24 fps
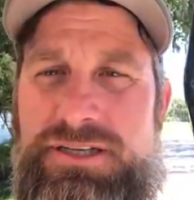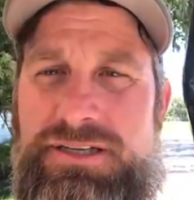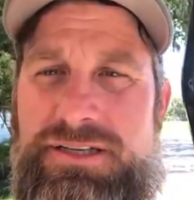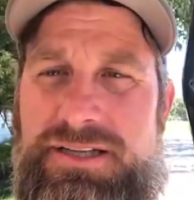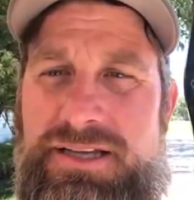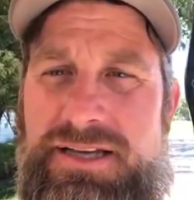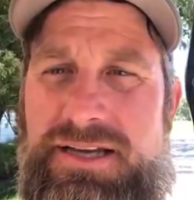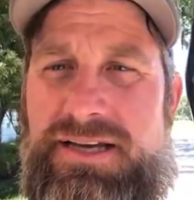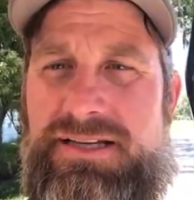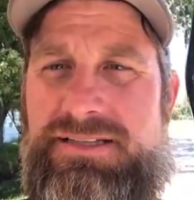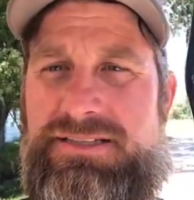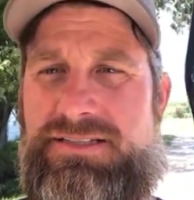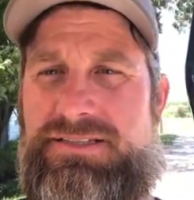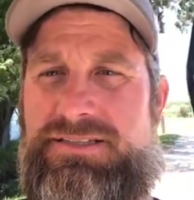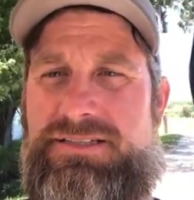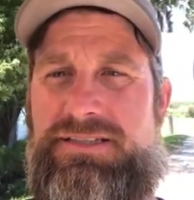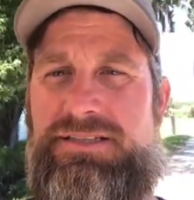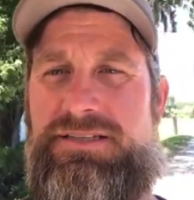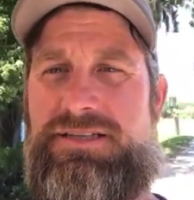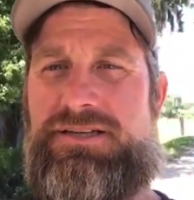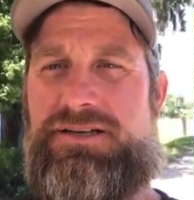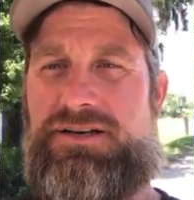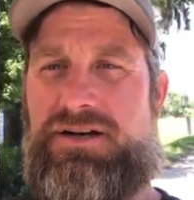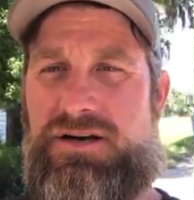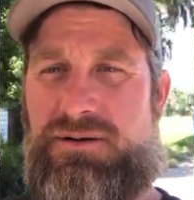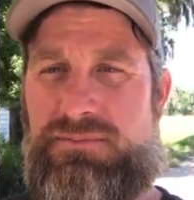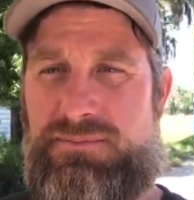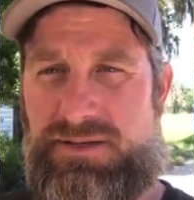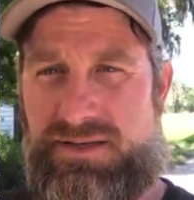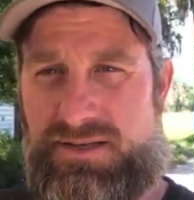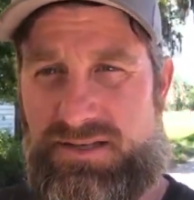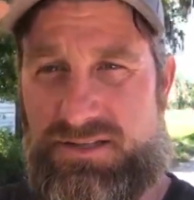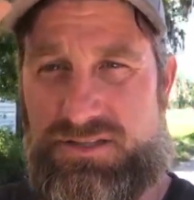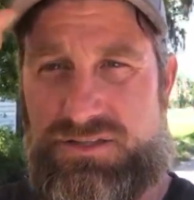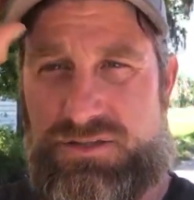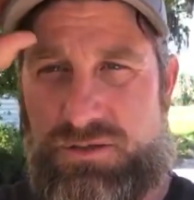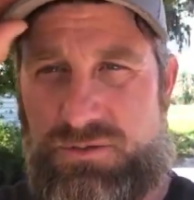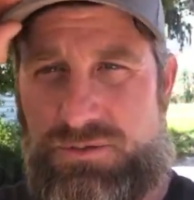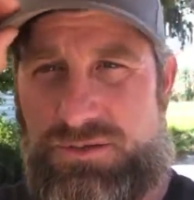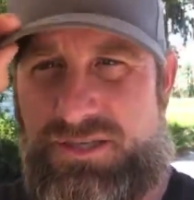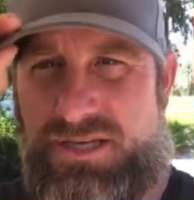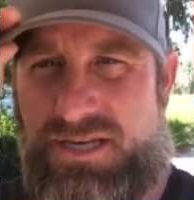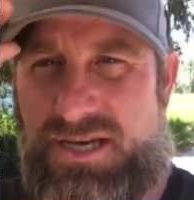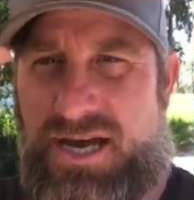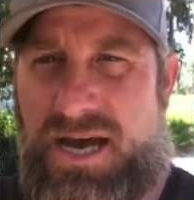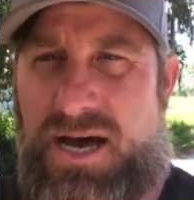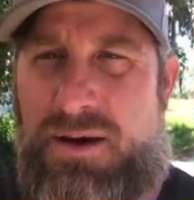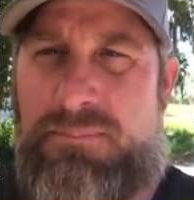that. I just seen you comment. So
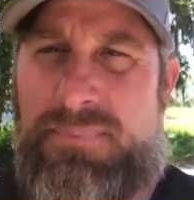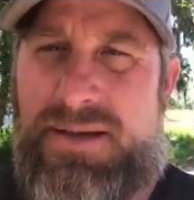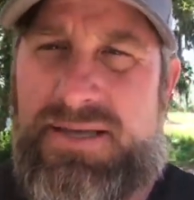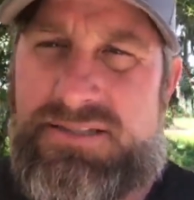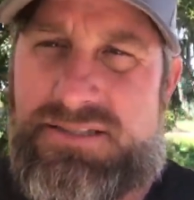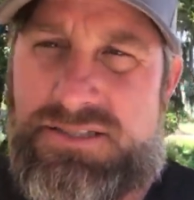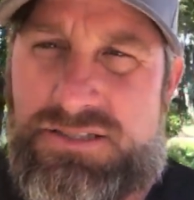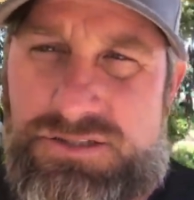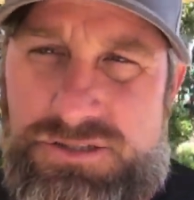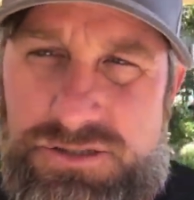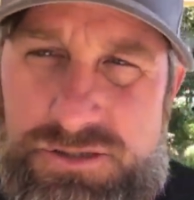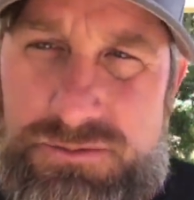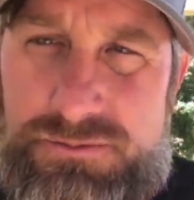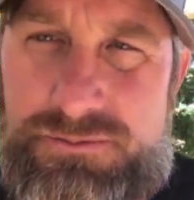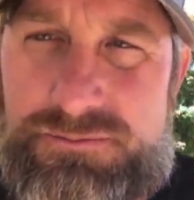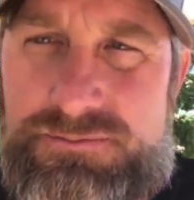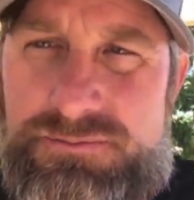yeah, I'll message you.